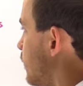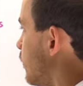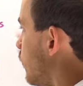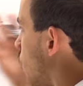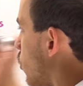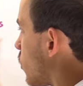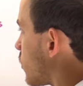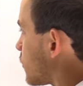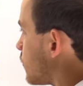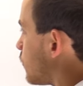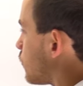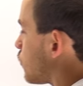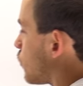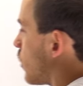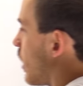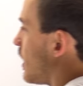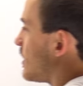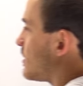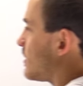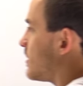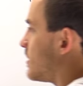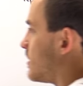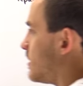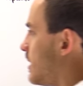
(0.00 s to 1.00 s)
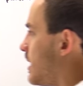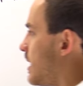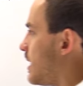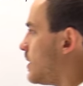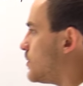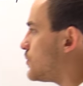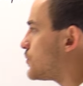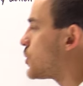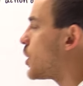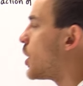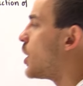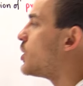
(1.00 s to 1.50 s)
important
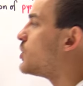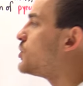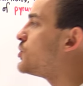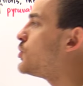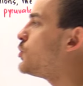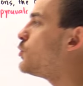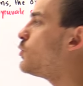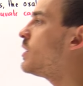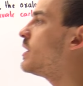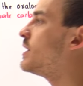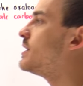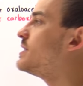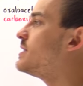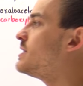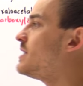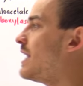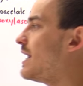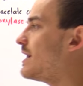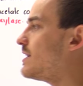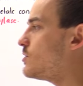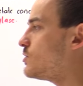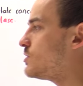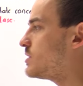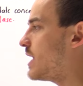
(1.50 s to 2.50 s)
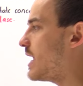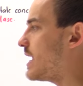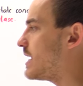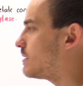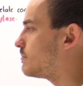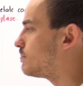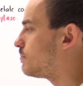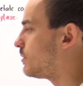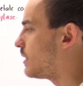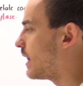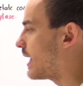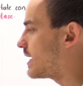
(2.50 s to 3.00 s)
processes to continue
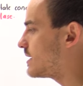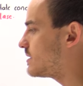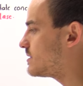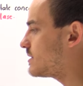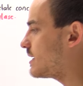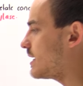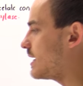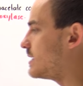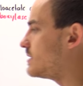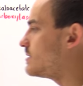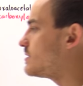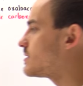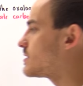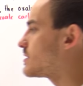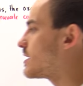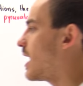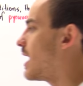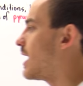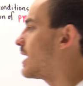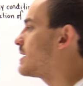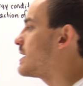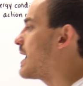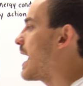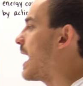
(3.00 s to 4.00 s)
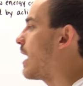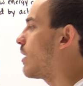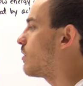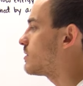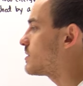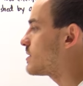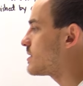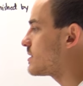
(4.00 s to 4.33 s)
taking place inside our